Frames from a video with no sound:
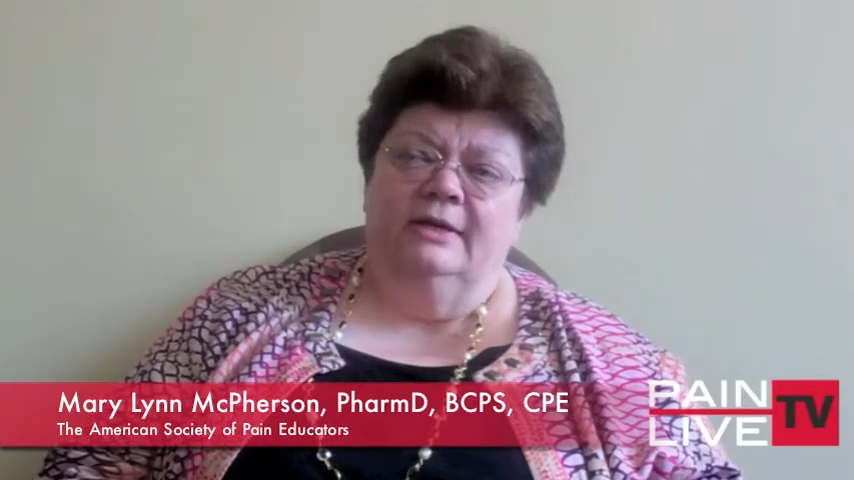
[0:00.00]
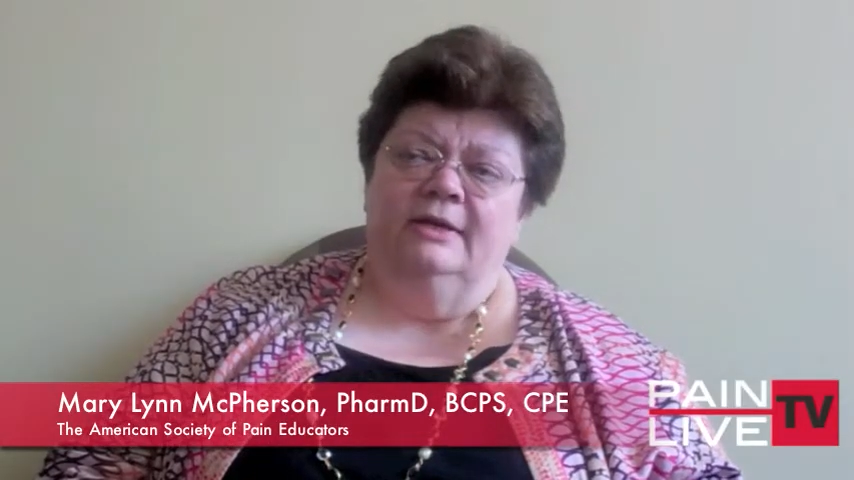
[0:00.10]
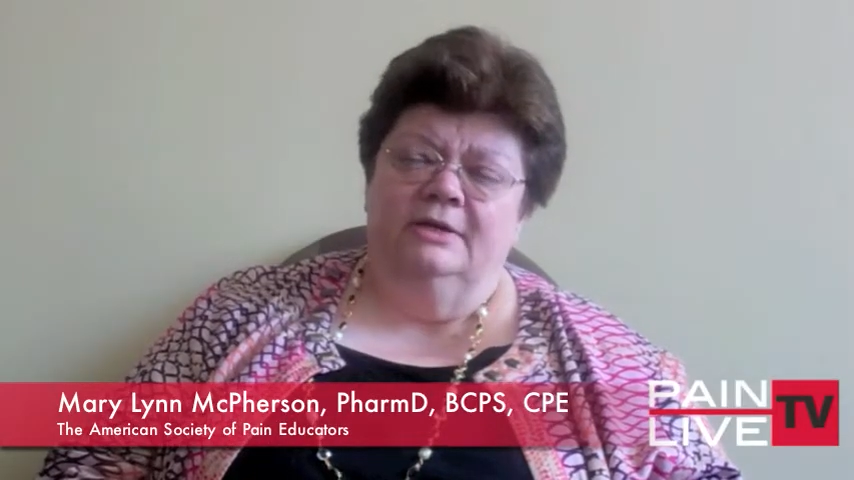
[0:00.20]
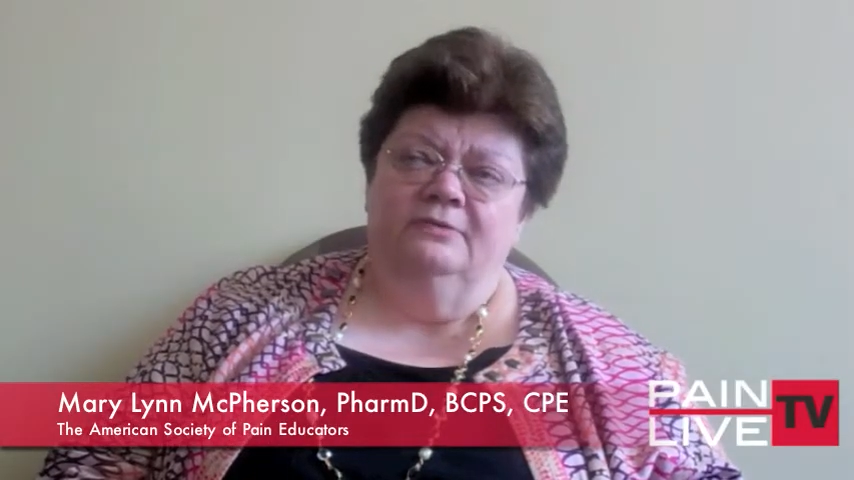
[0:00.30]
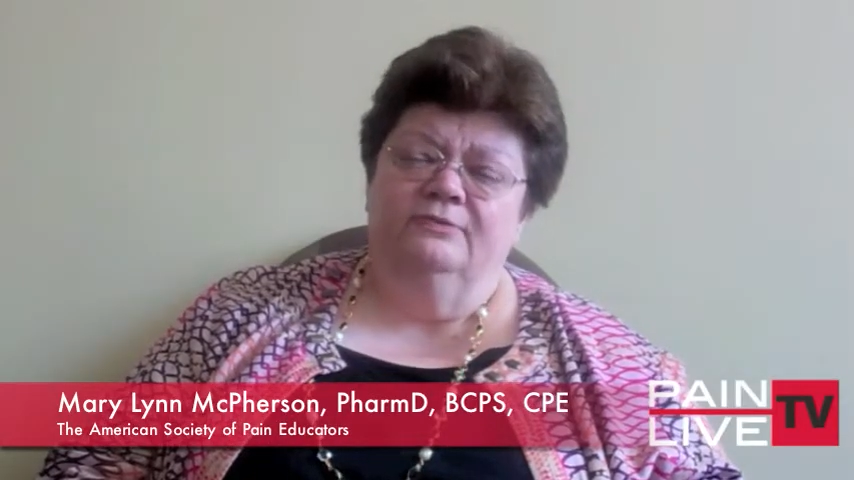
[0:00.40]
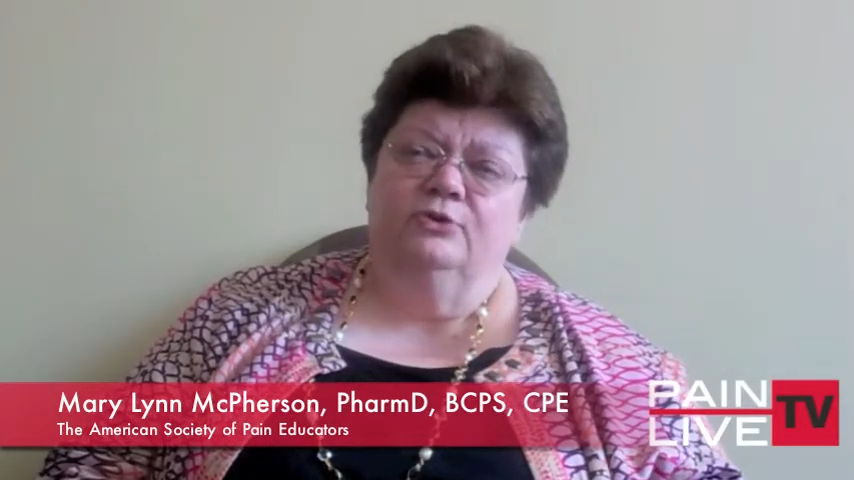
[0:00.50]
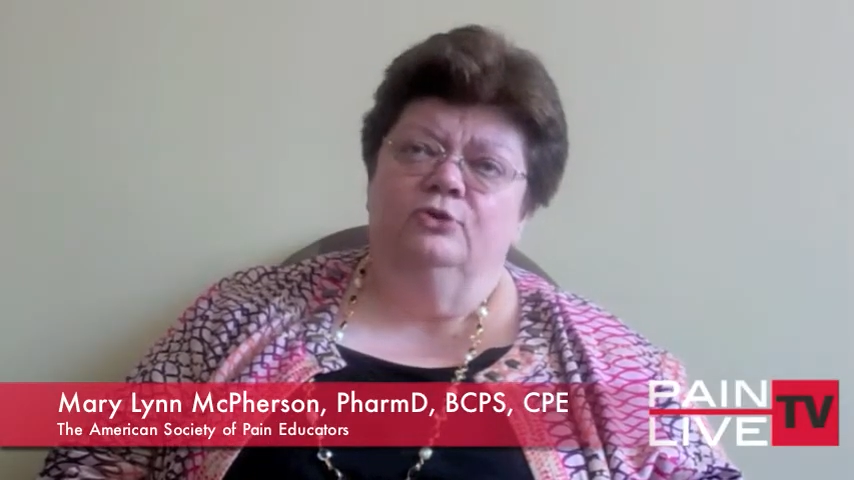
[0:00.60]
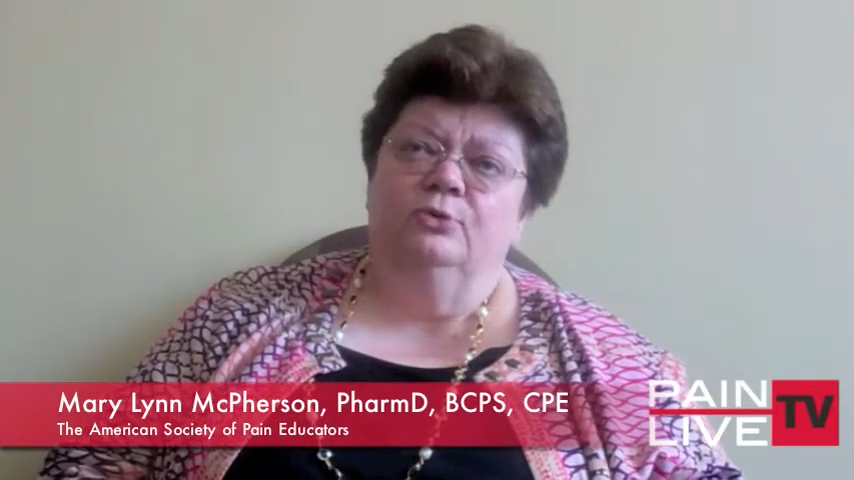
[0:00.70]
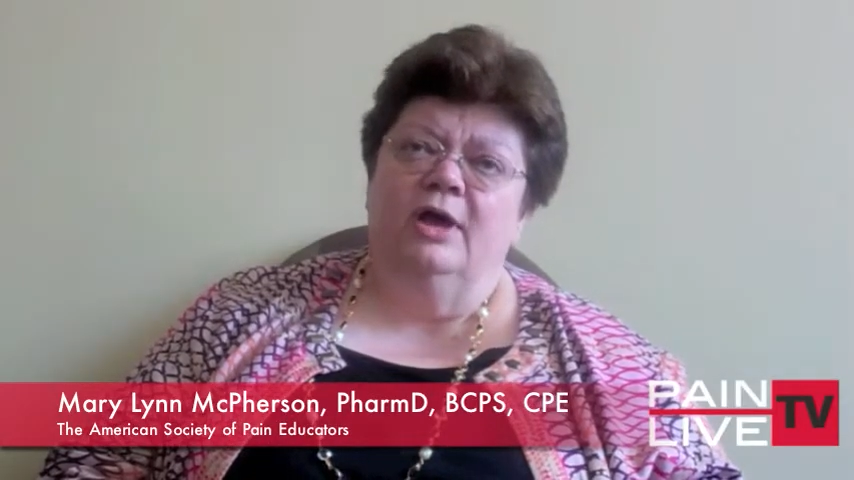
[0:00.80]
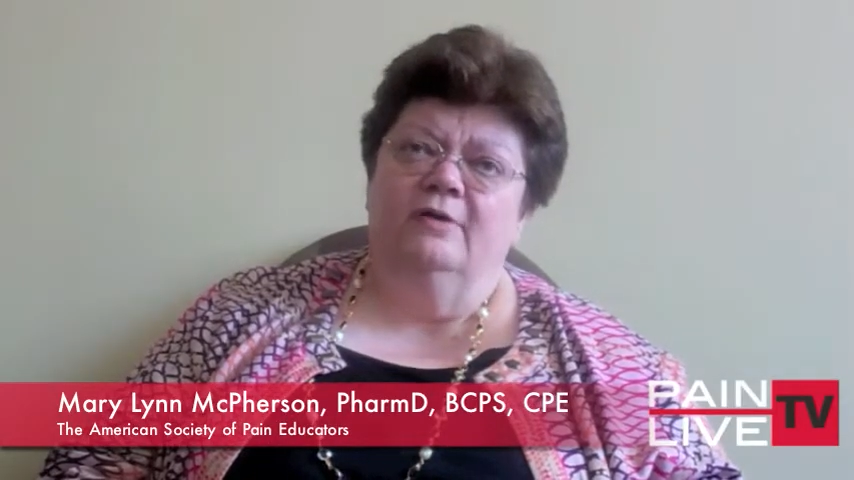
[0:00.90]
if
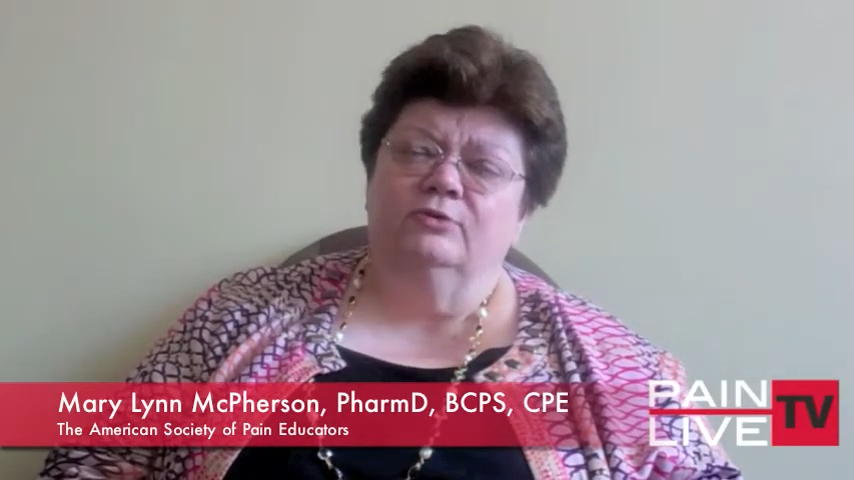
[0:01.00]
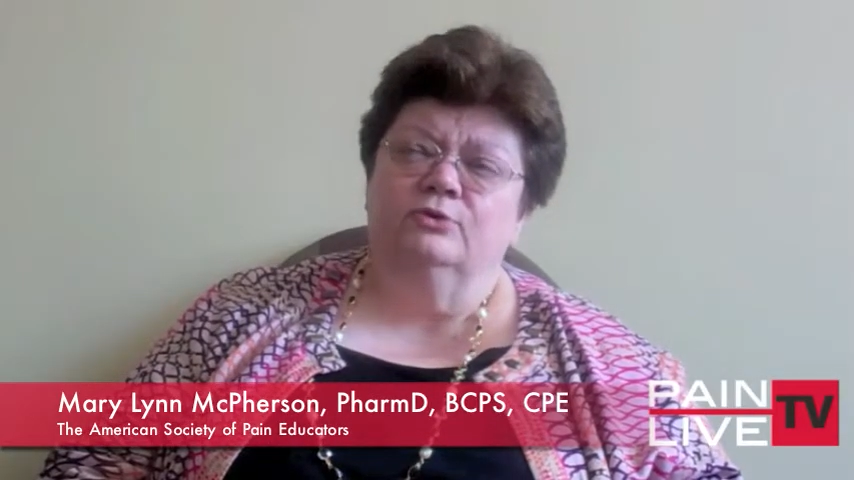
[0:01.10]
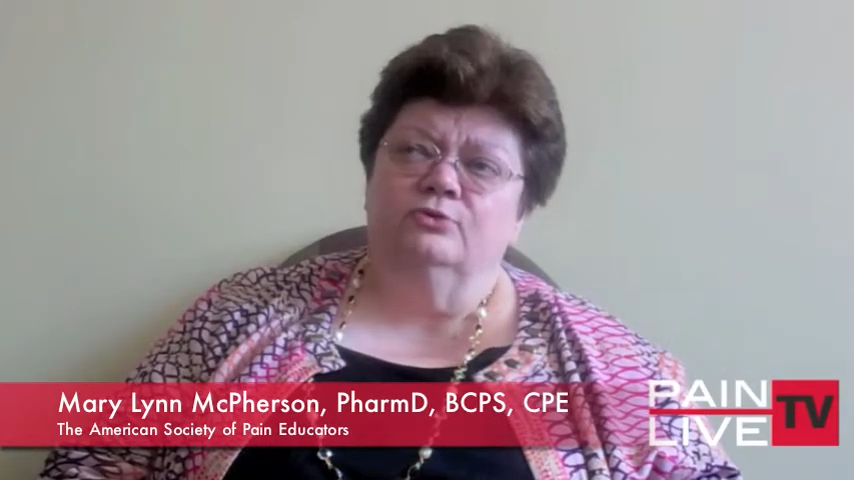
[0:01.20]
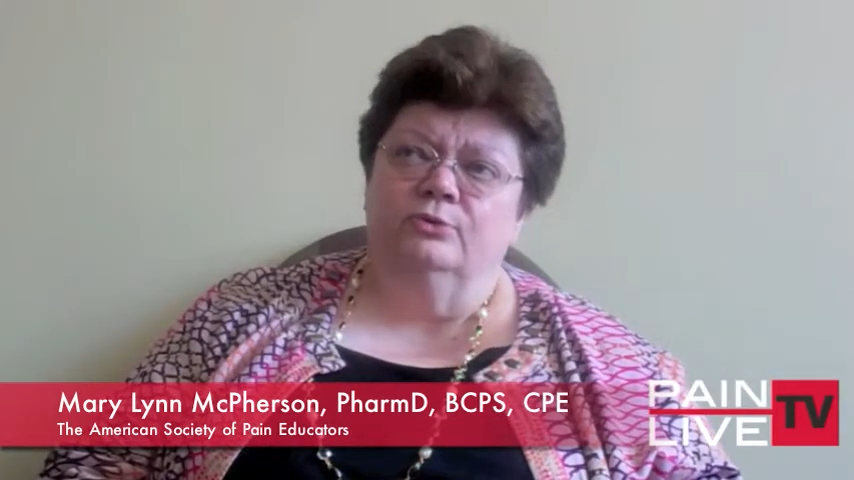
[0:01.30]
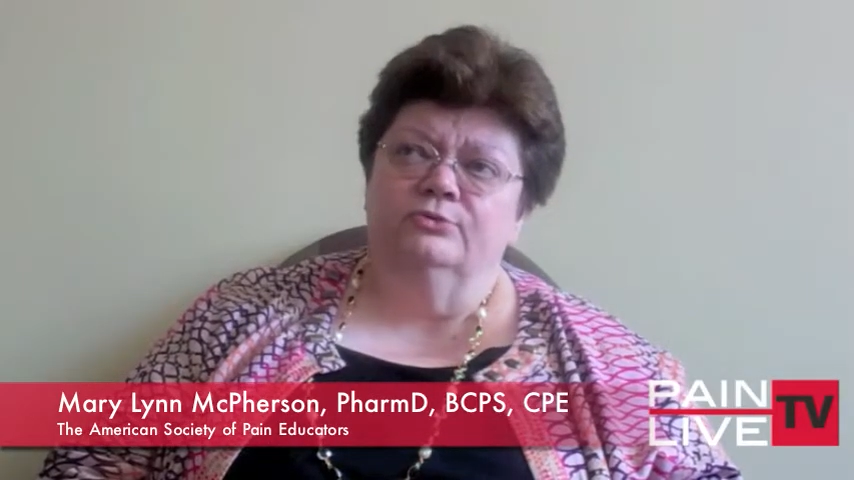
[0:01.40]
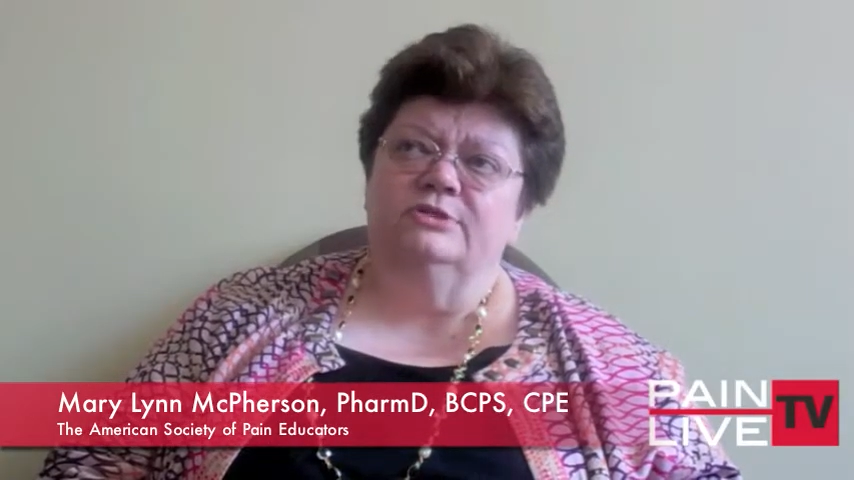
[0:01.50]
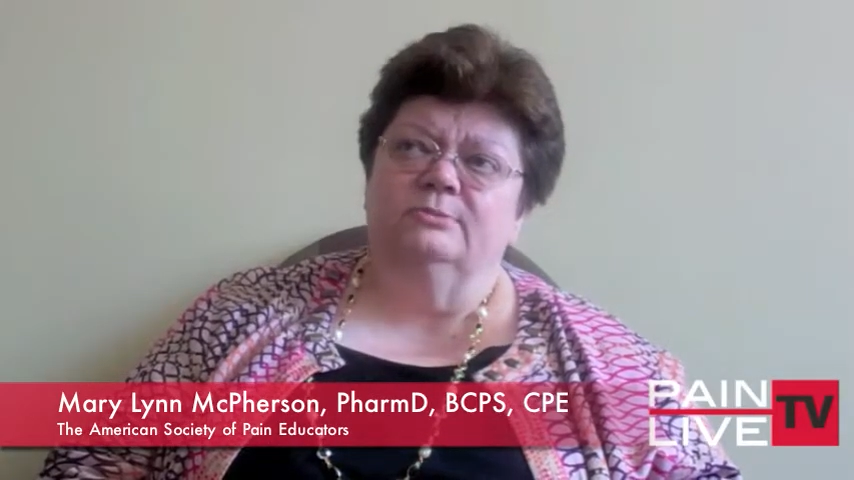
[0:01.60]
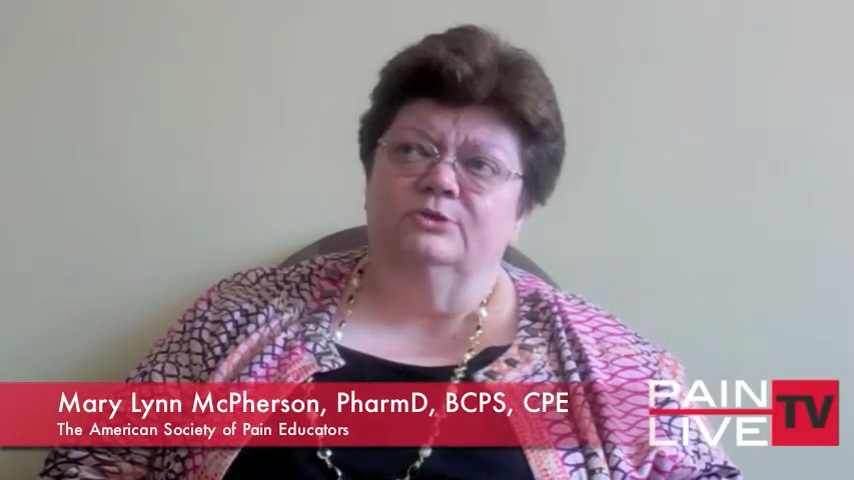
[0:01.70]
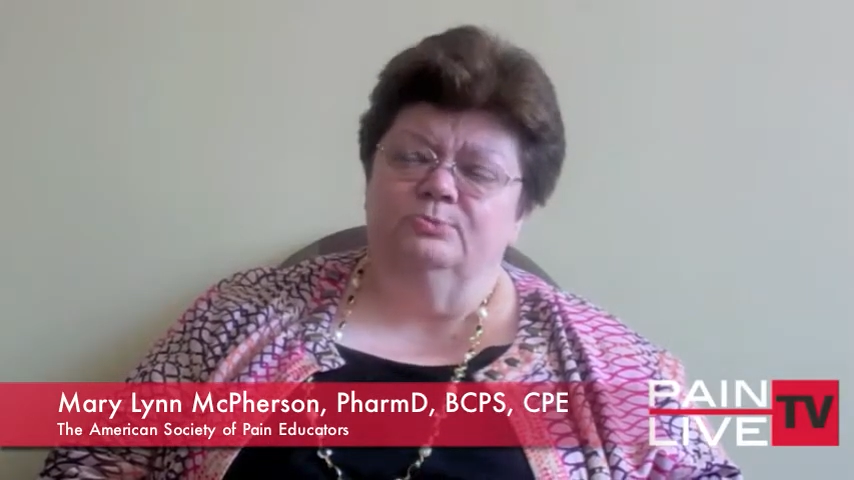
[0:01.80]
you have controlled someone's